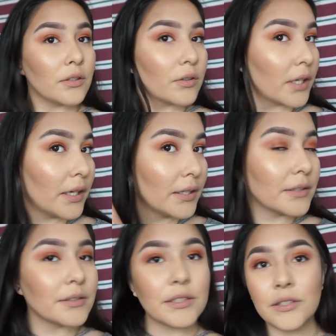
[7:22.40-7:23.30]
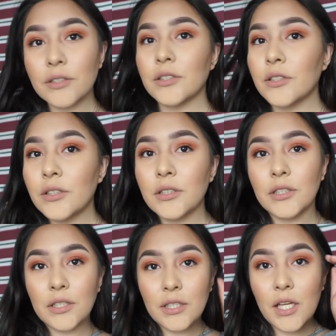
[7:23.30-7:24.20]
Okay, still
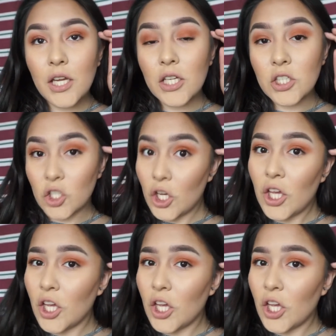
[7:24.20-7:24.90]
looking good.